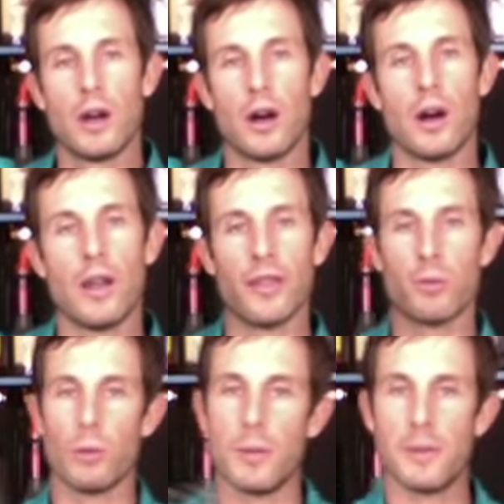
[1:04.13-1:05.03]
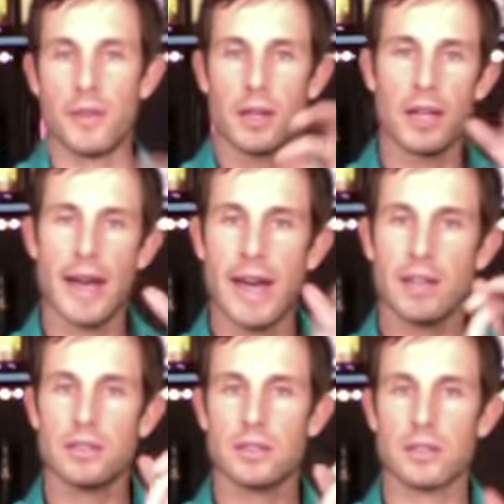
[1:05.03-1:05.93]
on the rim of the
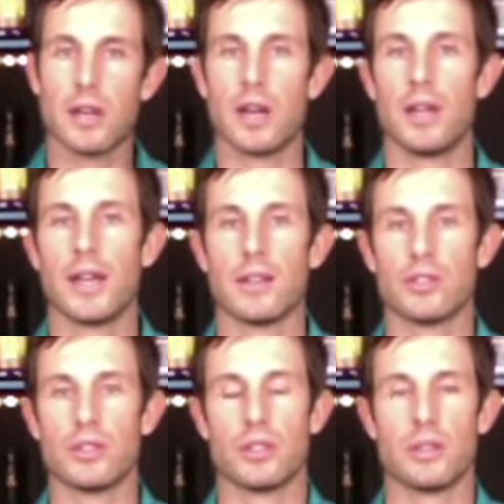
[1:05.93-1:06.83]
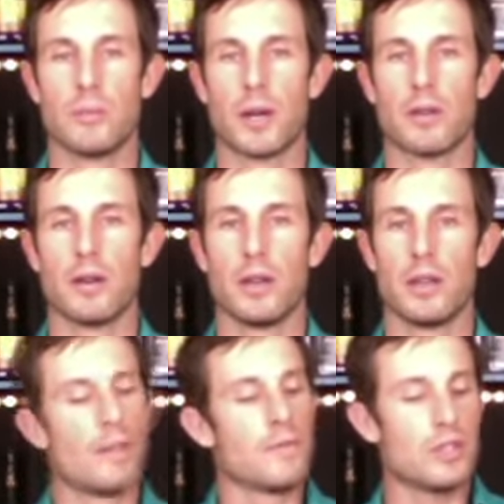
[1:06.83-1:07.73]
glass, kind of like a salted margarita.
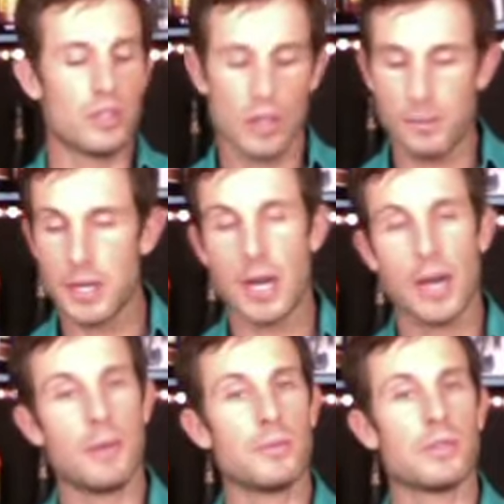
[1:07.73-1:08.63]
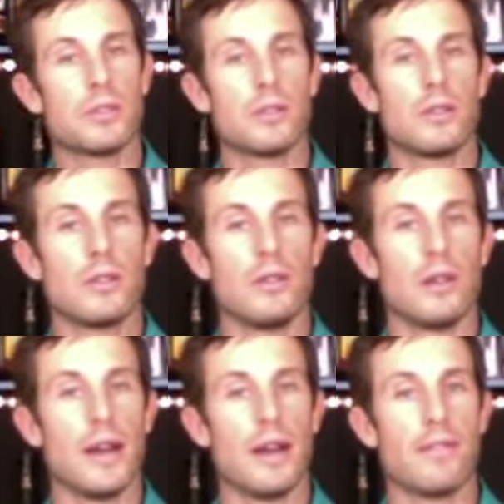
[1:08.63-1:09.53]
Sometimes you'll
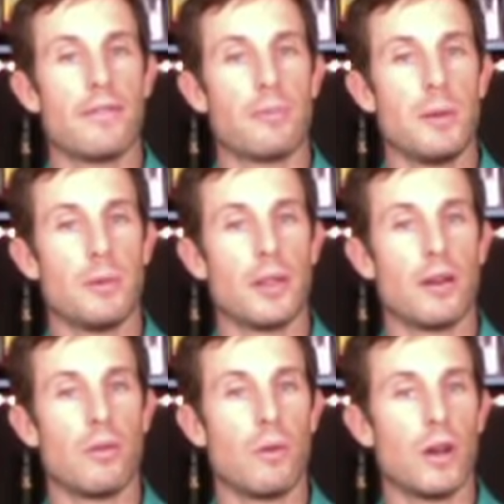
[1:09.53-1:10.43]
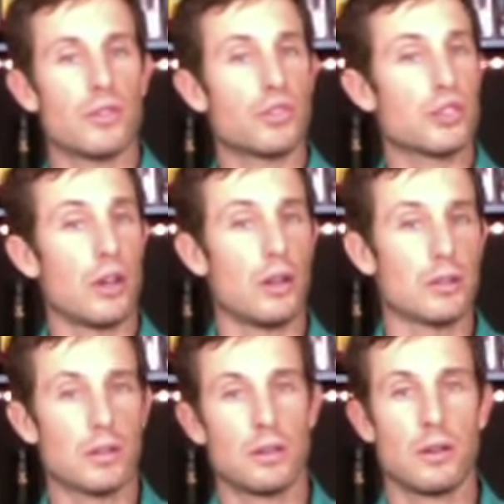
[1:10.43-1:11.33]
have people that will want
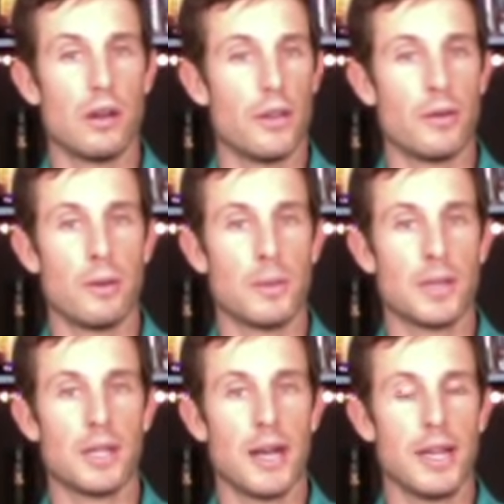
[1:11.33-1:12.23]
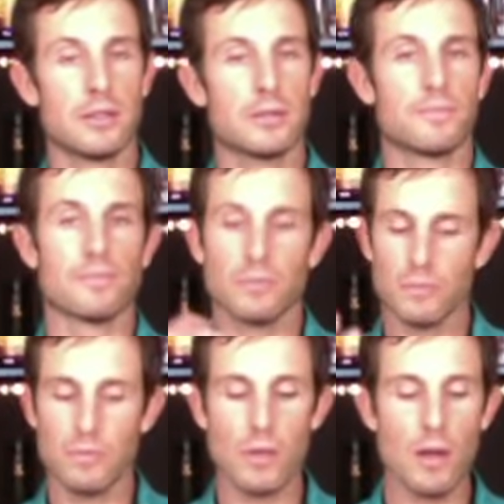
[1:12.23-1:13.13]
salt on the rim of the glass.
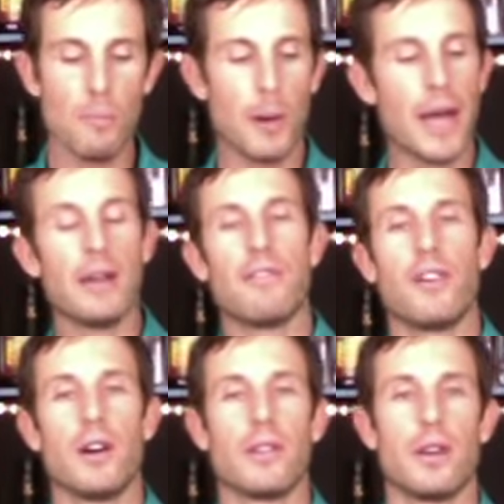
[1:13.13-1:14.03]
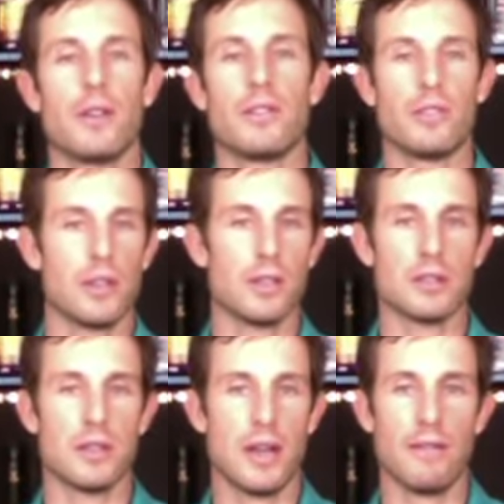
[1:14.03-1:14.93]
By default though, this thing
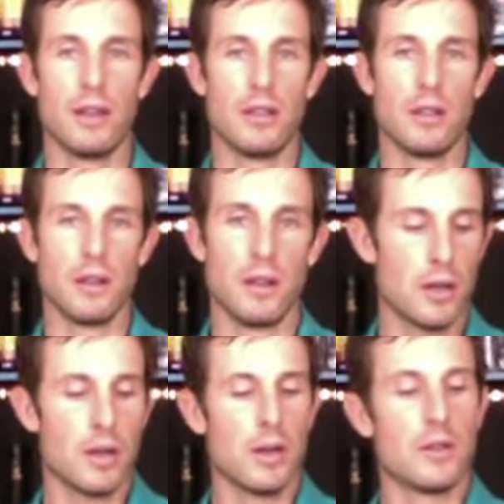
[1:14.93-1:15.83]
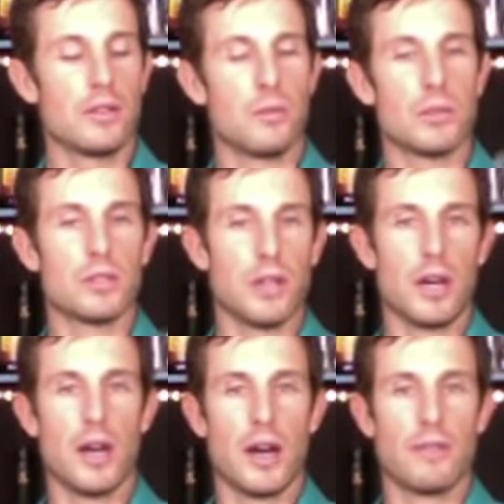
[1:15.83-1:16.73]
doesn't have anything on there. So we'll start
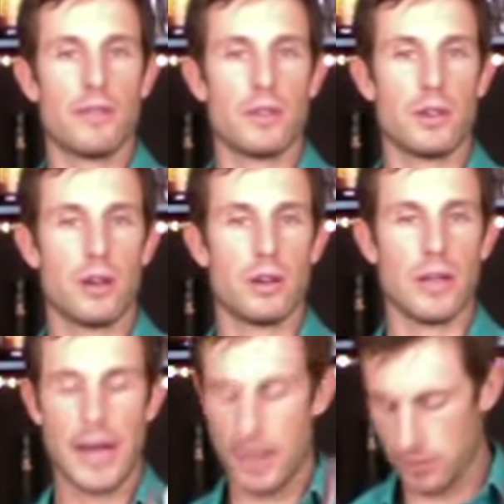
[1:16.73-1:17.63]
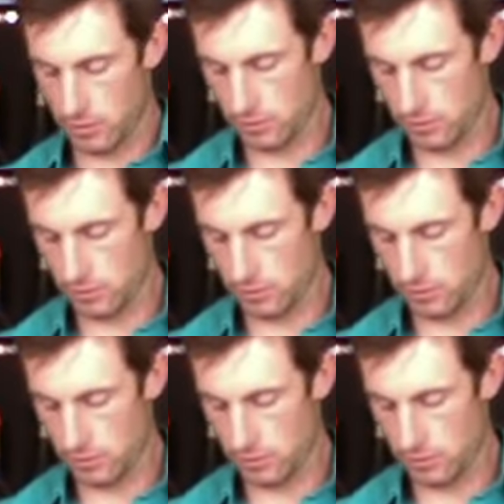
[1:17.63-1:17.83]
off with a tall glass,